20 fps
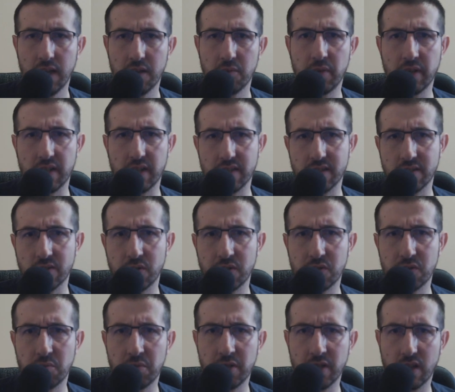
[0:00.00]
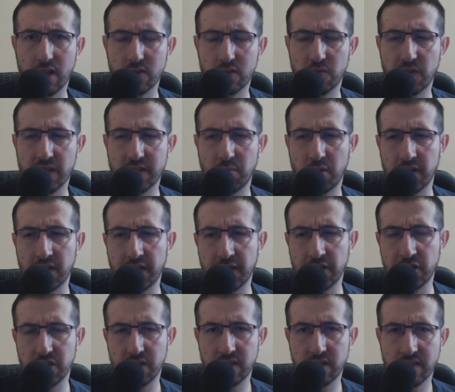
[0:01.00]
because it's going to be a lot of
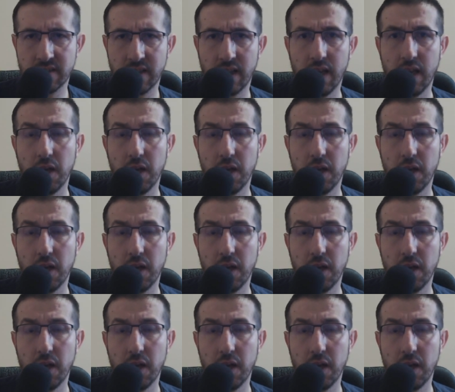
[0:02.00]
explanations,